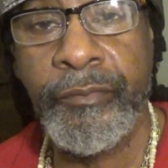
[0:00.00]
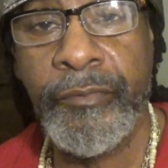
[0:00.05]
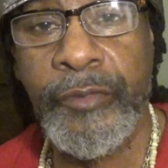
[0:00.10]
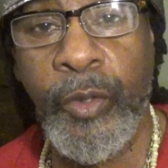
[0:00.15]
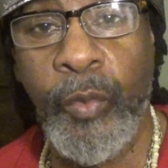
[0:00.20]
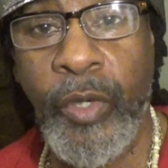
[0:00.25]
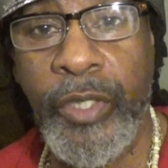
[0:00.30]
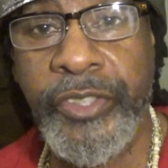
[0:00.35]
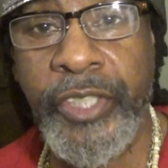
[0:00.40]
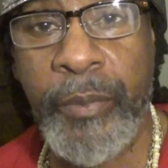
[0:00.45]

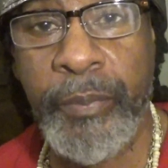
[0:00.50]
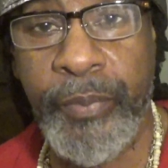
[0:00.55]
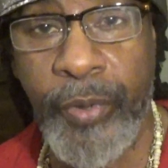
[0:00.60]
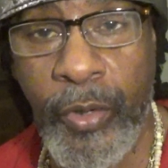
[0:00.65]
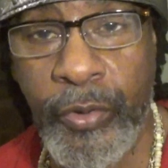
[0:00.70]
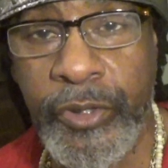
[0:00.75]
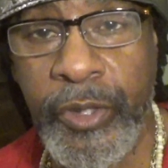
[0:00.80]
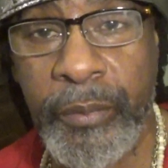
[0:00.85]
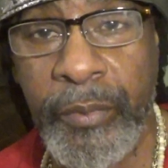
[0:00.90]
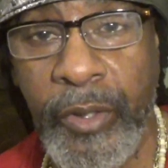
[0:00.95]
the ones that
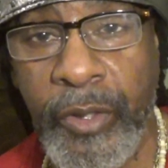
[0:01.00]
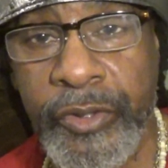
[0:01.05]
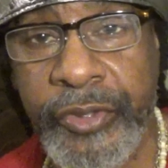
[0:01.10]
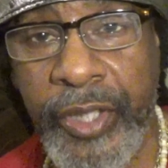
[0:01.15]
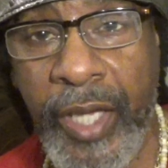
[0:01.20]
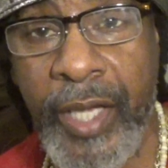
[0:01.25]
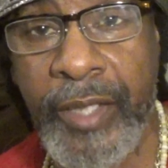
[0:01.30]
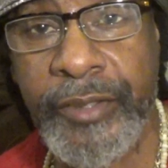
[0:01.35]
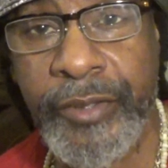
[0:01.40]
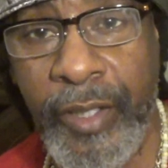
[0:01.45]
broke the Most
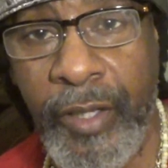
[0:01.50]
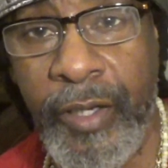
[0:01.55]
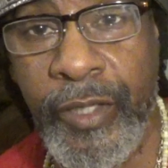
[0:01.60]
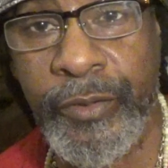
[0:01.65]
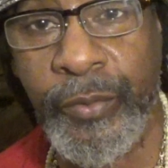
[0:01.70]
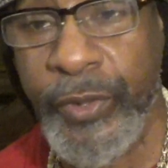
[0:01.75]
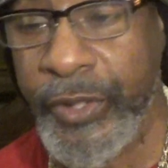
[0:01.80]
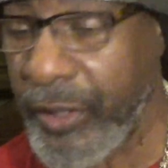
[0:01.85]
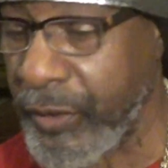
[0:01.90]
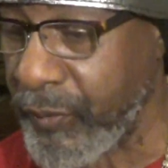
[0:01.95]
High's
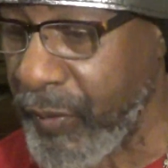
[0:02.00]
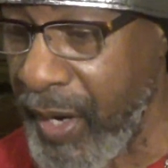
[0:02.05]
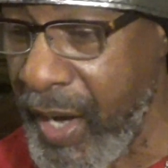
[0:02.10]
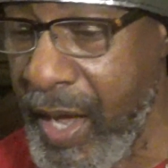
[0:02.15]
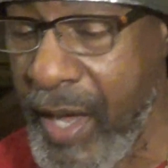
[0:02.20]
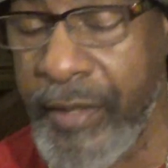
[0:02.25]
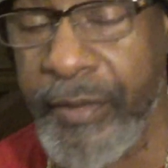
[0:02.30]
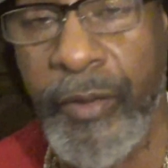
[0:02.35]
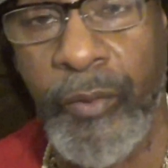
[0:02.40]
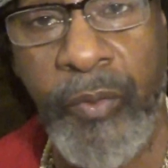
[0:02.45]
laws, we just
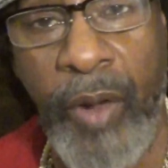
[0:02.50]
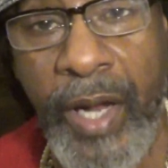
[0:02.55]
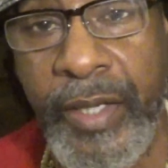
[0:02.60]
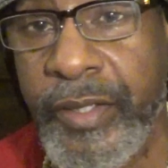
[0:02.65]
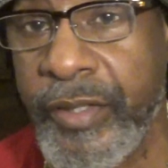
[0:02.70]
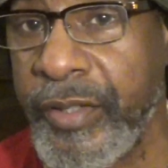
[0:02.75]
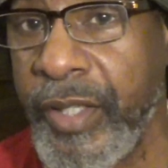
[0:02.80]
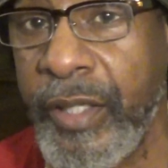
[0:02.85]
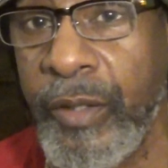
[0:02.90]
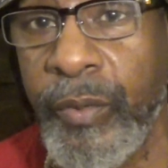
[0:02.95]
read, the
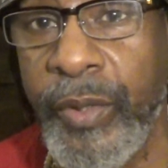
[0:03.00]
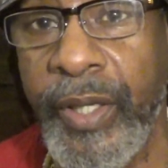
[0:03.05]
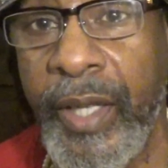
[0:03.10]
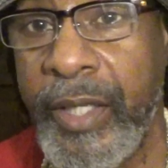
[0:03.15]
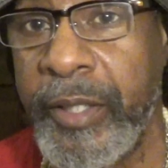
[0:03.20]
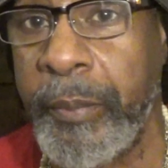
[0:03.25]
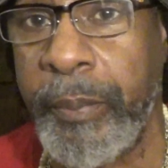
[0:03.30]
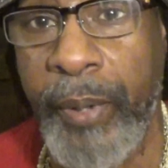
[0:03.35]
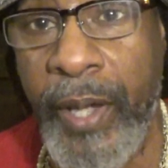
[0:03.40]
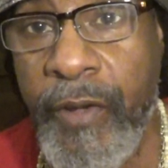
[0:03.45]
righteous and the wicked
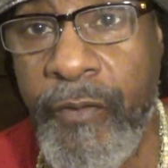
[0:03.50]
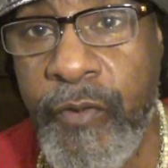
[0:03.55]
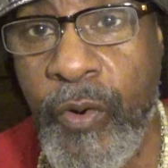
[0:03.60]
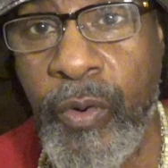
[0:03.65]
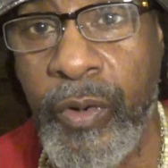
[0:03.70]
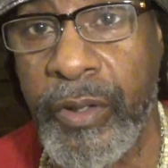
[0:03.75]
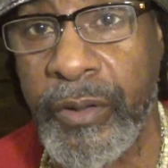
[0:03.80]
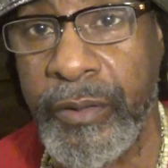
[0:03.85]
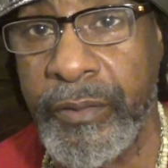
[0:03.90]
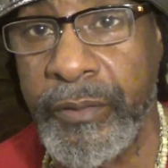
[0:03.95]
had to pay
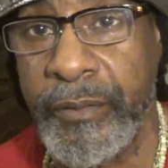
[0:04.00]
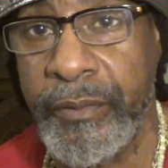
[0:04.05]
for it.